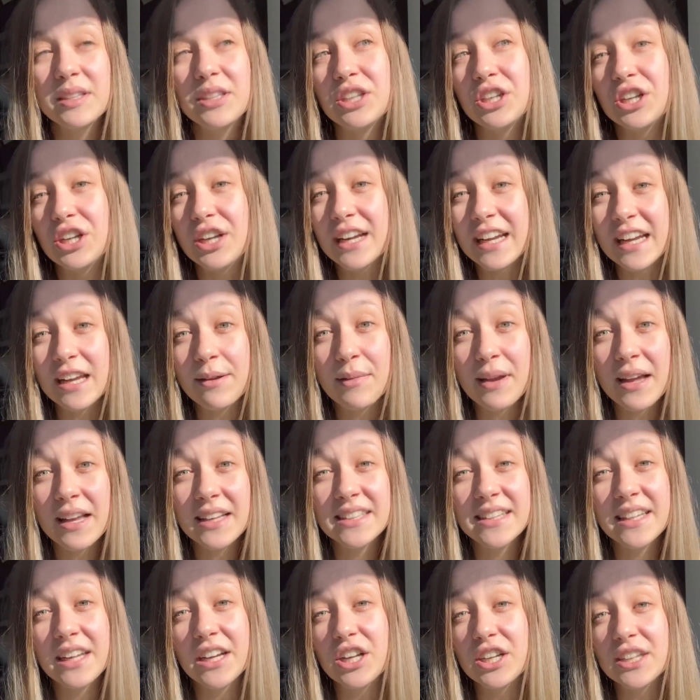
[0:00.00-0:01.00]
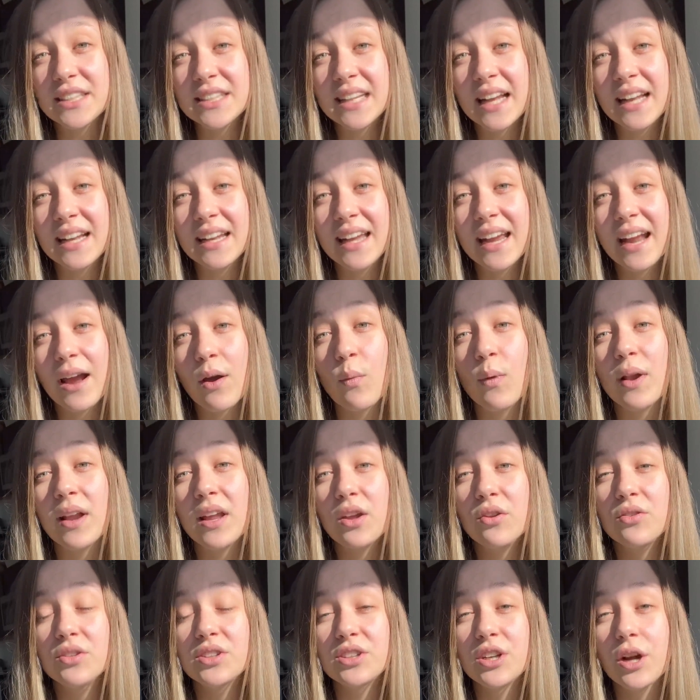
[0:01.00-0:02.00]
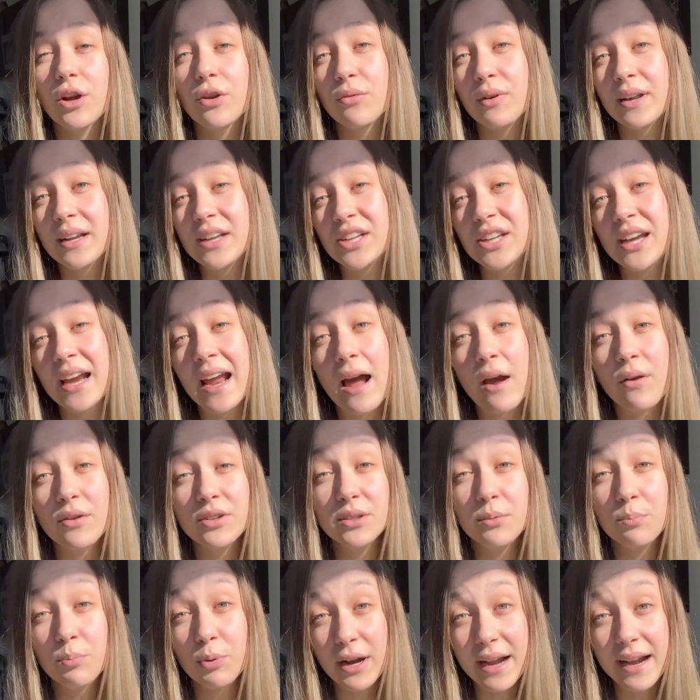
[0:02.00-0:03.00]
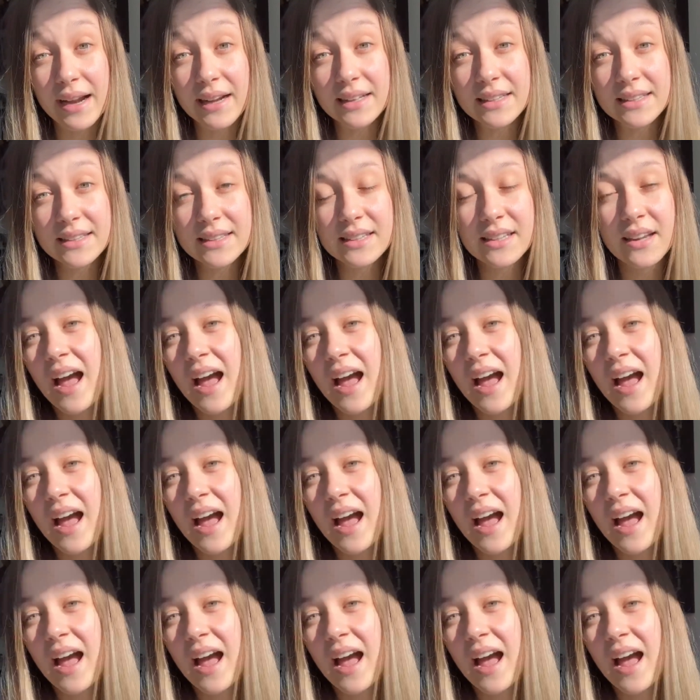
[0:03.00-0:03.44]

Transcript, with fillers: to your emails that you're sending when you start reaching out to brands.